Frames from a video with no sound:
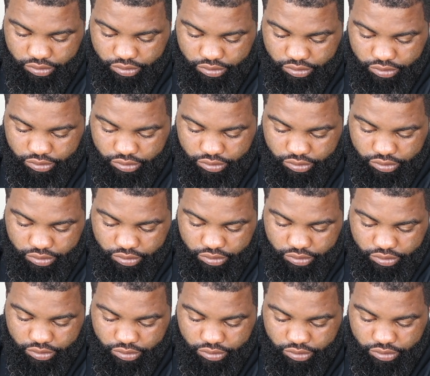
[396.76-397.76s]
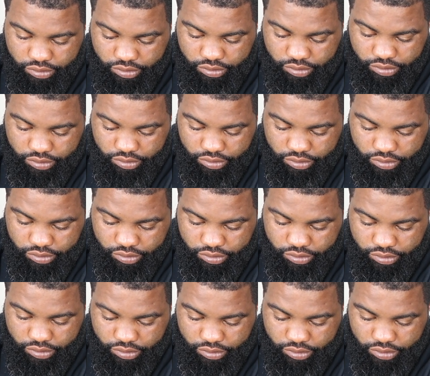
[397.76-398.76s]

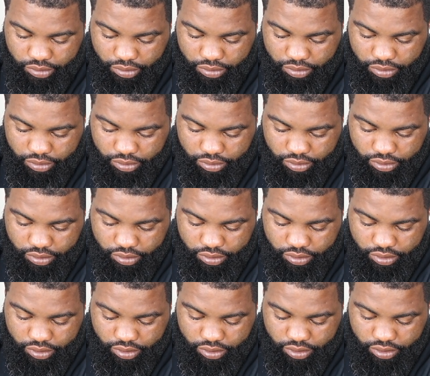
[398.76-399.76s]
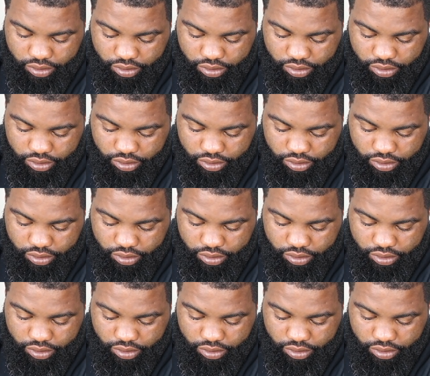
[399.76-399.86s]
(not speaking)